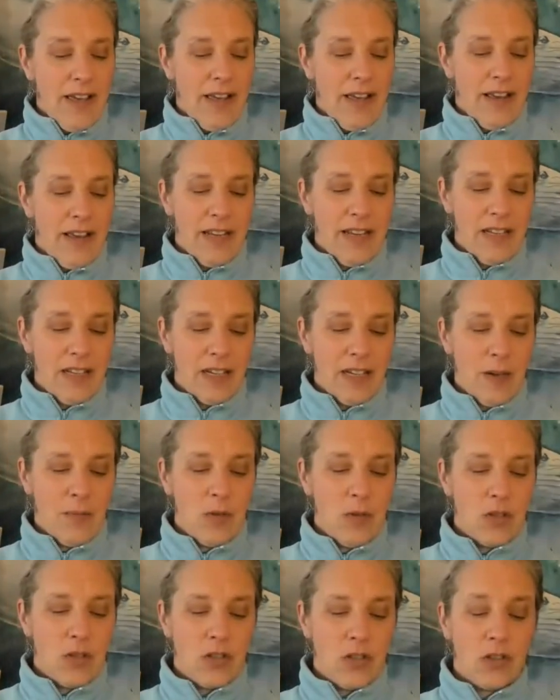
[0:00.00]

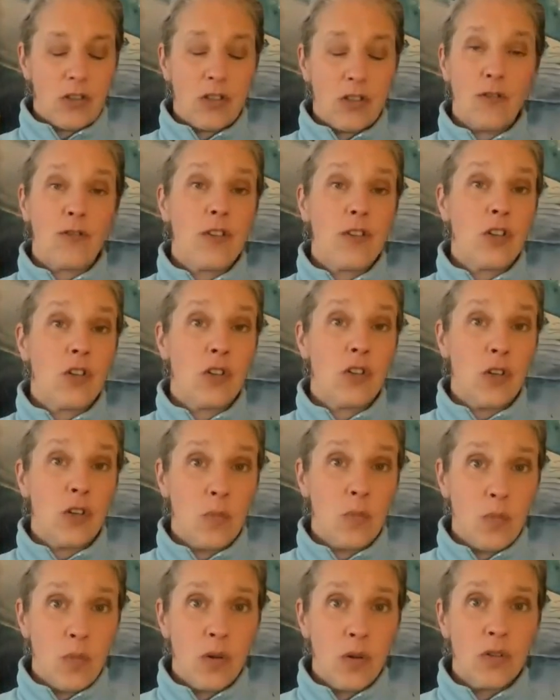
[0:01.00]
Anytime you start to feel
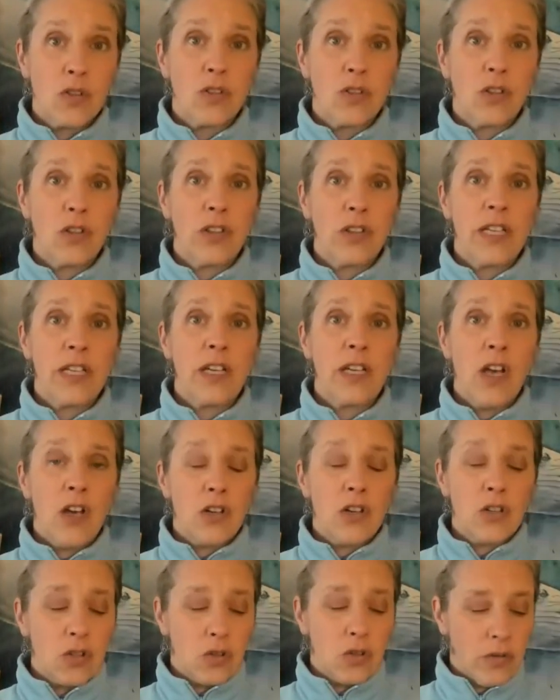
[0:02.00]
emotionally
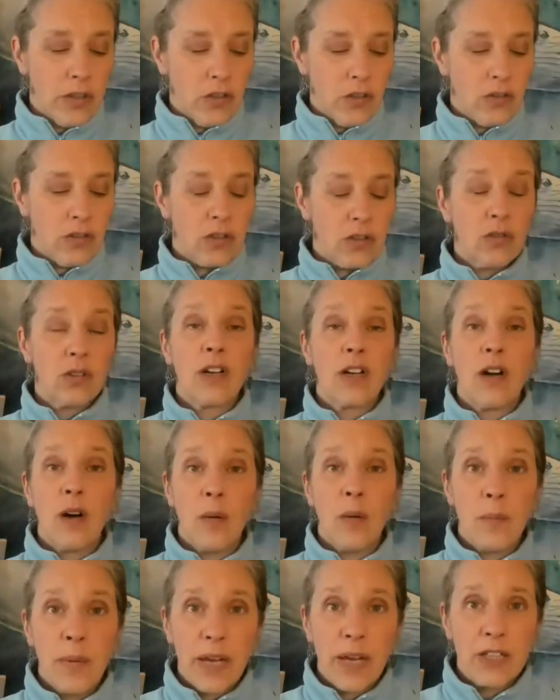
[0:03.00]
triggered,
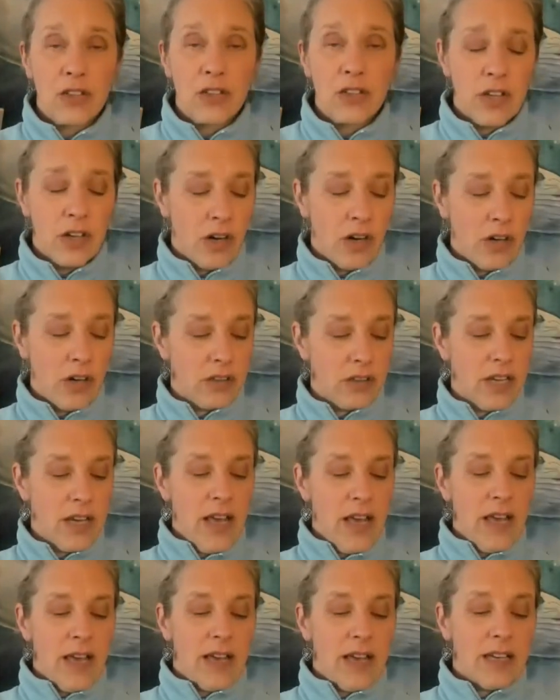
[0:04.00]
come back to the heart,
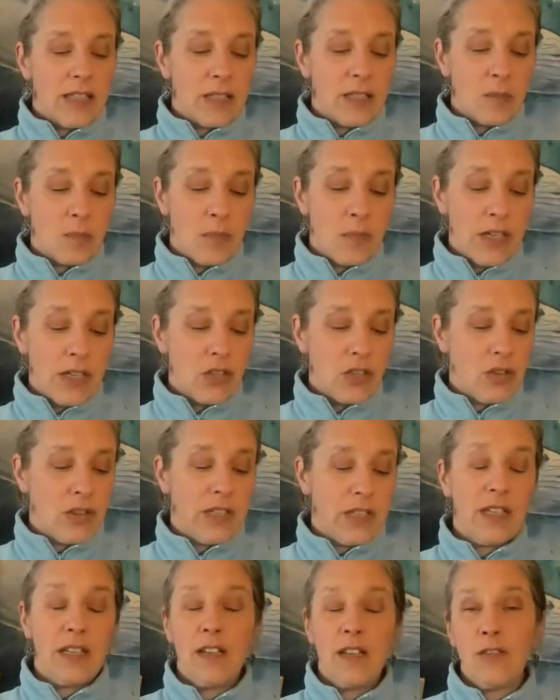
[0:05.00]

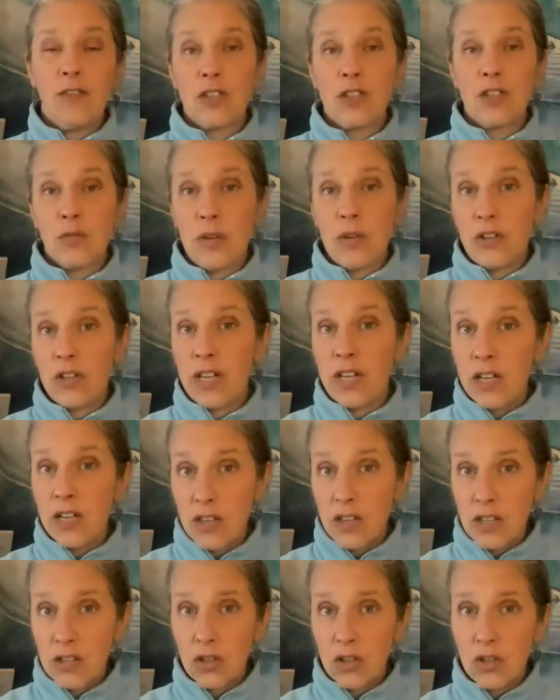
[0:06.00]
especially if it's around
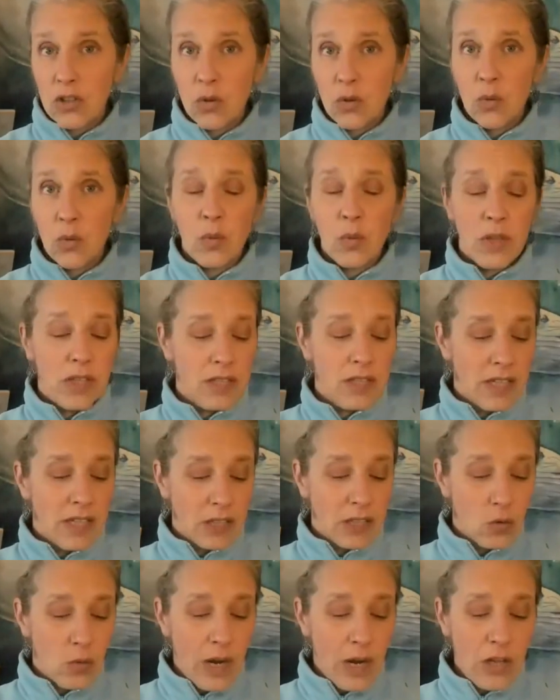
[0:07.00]
anything to do with
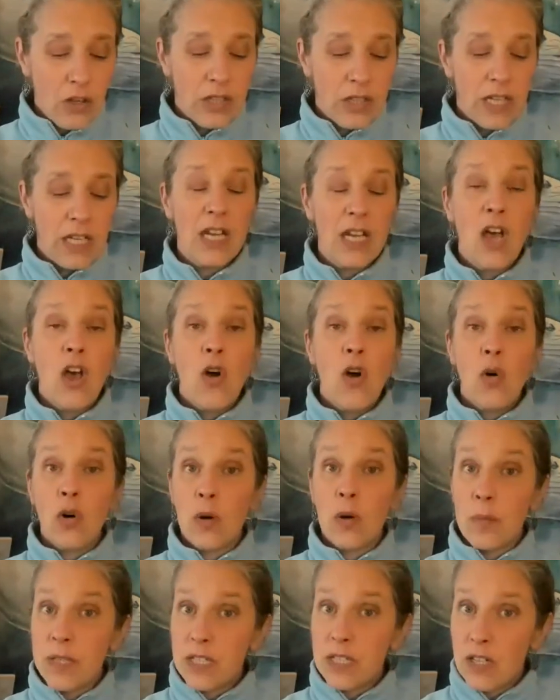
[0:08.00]
sexuality
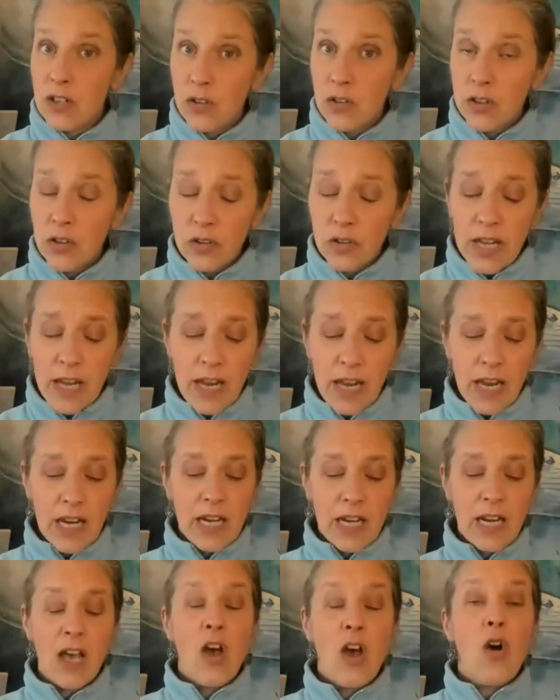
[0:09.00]
or material
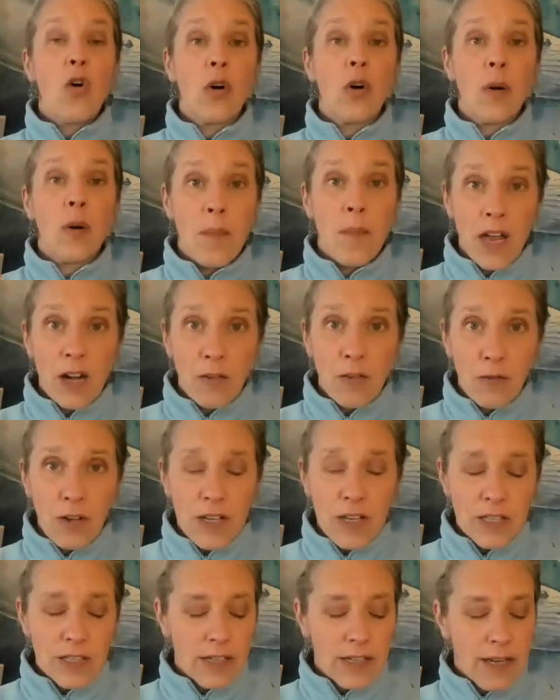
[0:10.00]
gain or
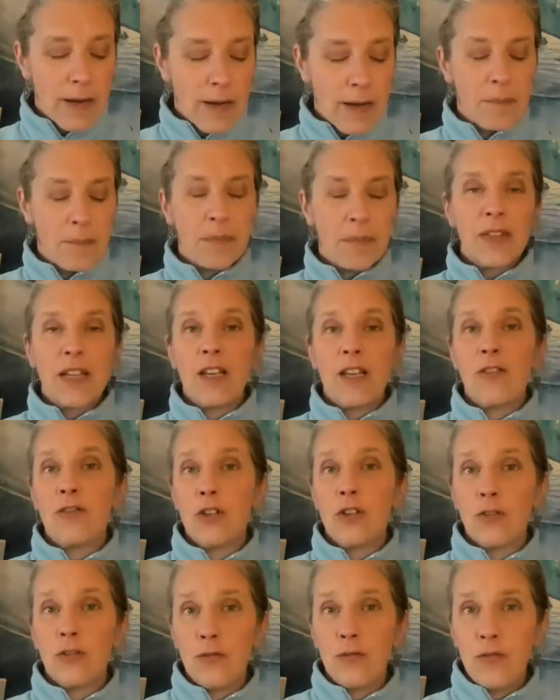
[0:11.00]
manifesting.
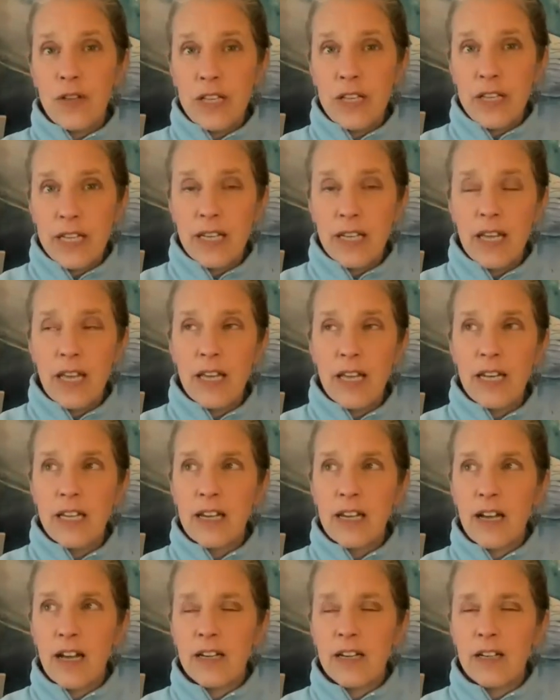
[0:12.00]
If you're feeling any
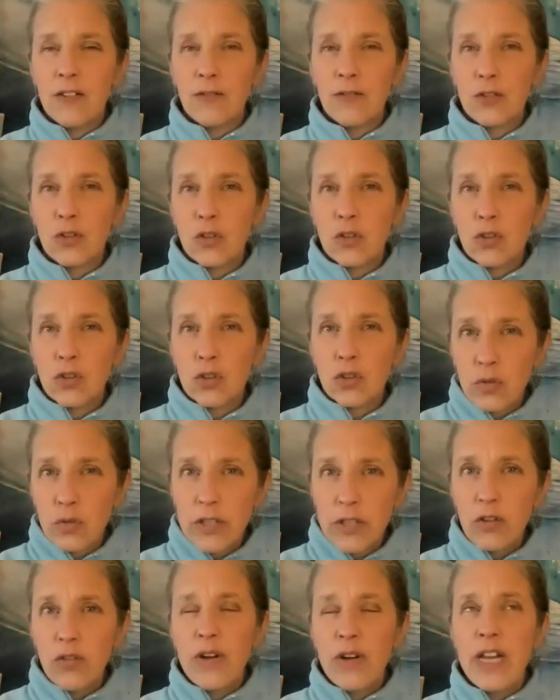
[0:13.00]
kind of
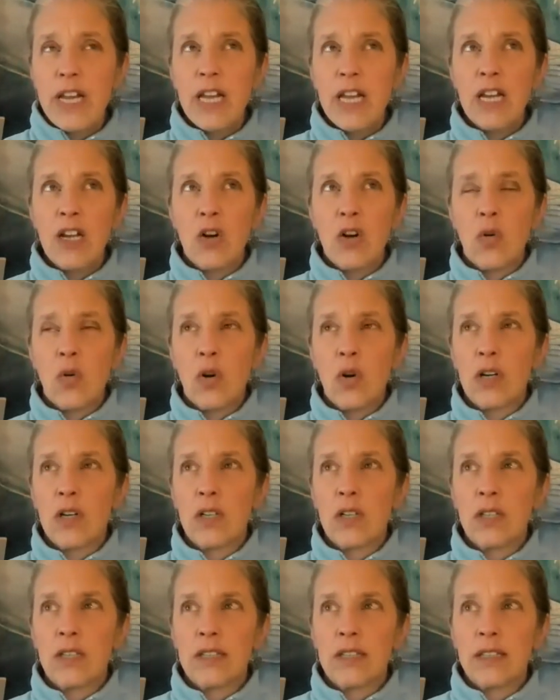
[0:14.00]
triggering
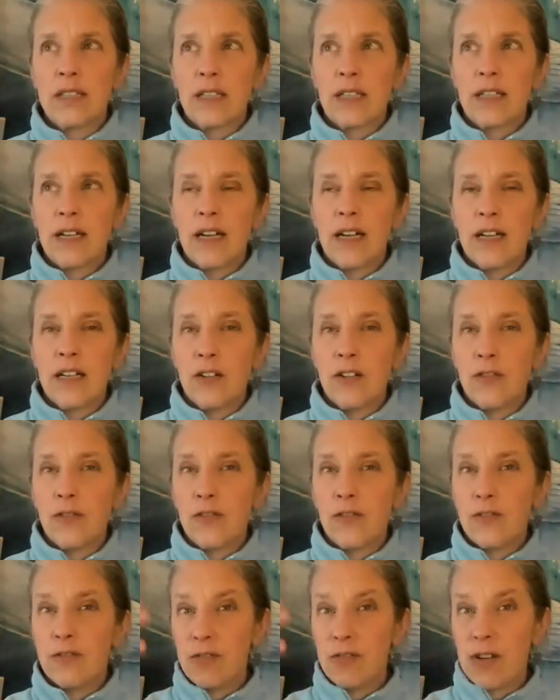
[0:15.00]
or kind of
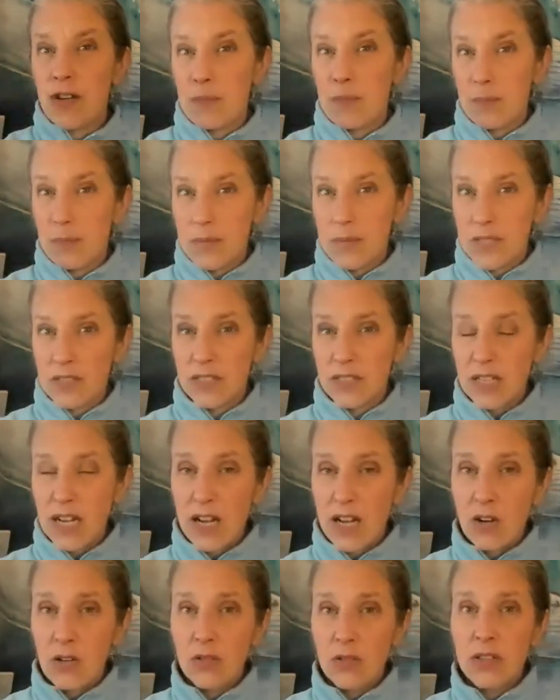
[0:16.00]
ups and
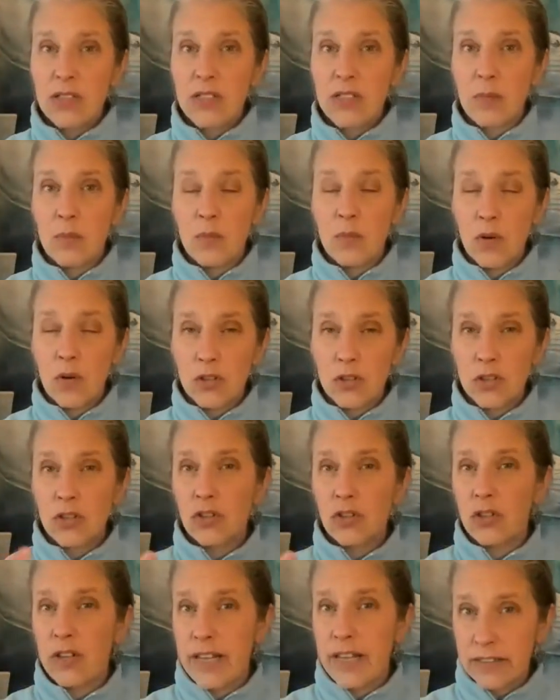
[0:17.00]
downs,
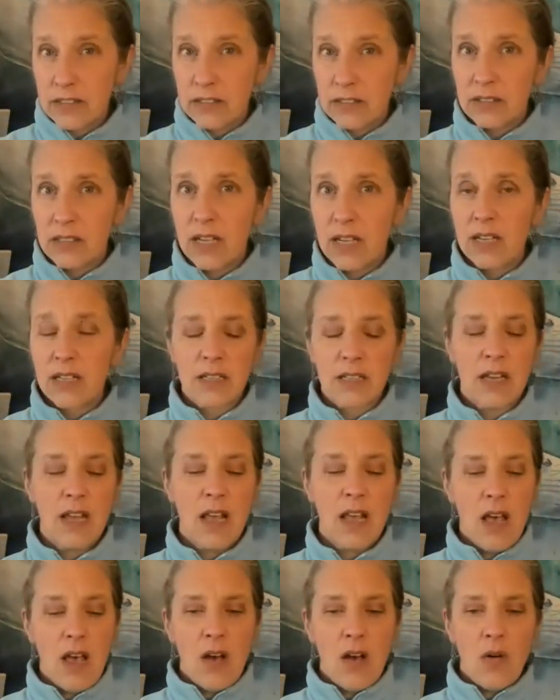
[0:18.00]
emotional excess,
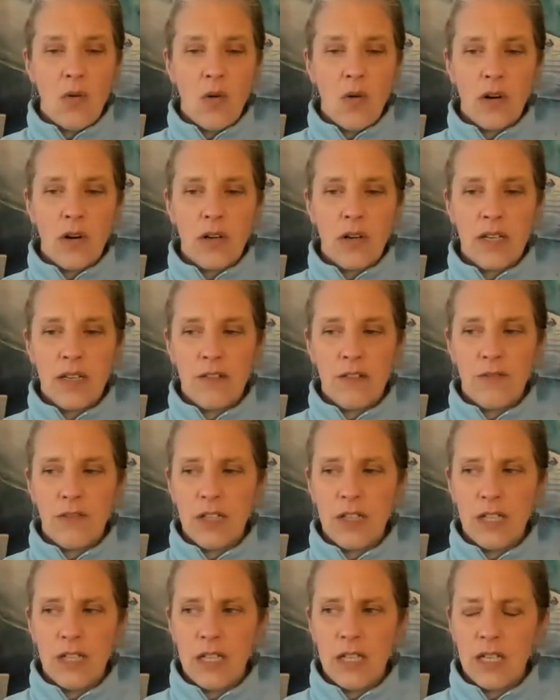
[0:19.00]
or
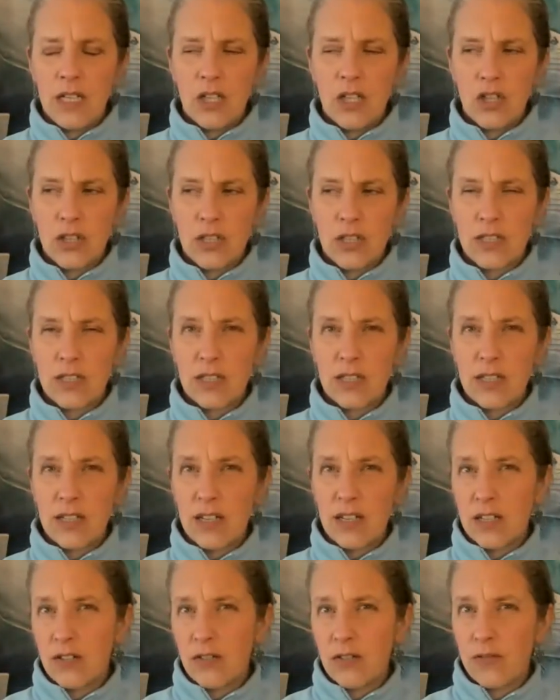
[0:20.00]
even just
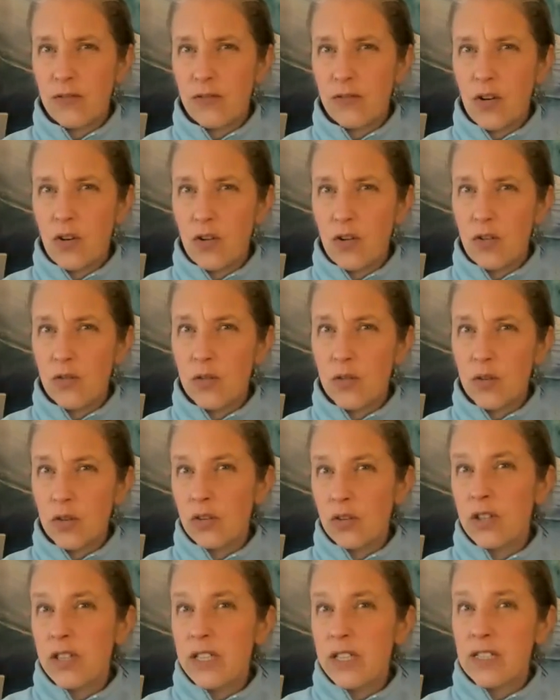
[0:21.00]
kind of
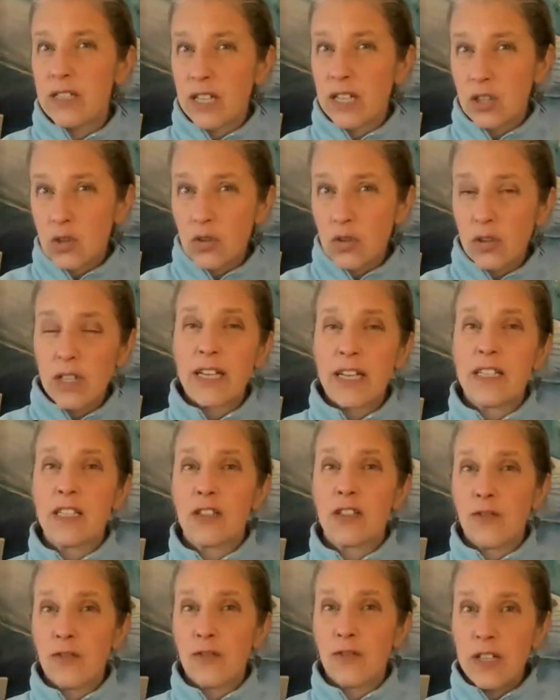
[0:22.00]
overly
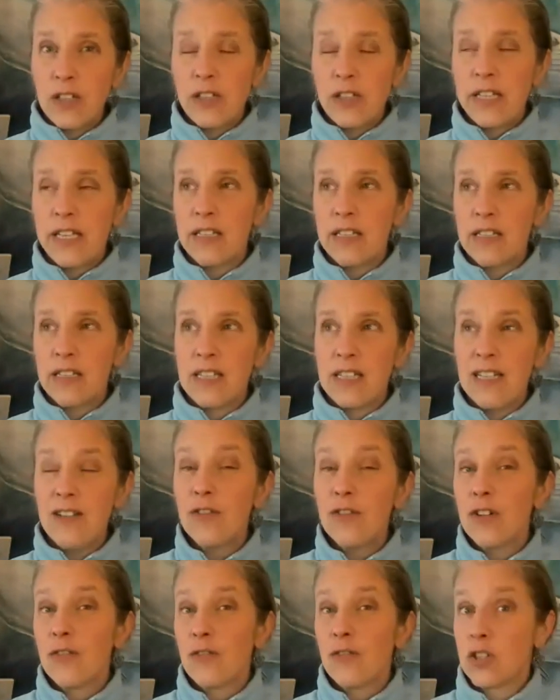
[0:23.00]
sexualized feelings,
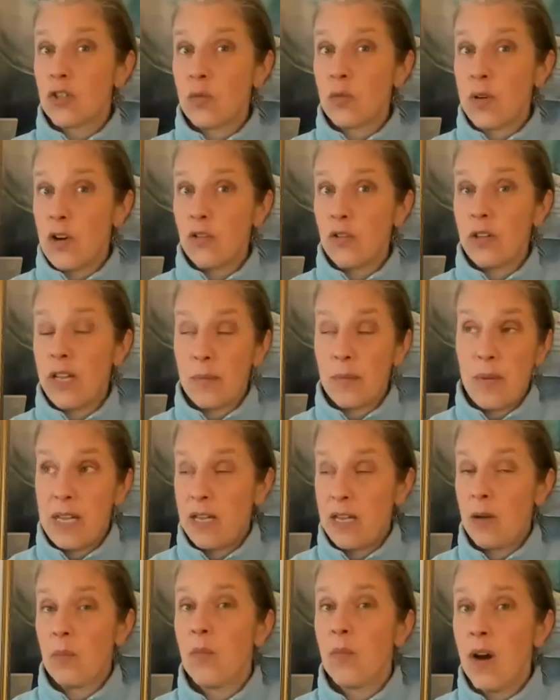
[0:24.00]
even if it's around like
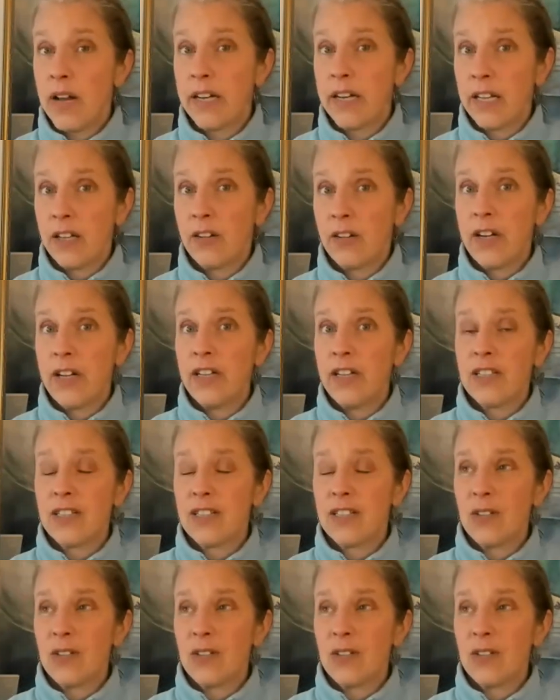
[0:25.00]
making money, right?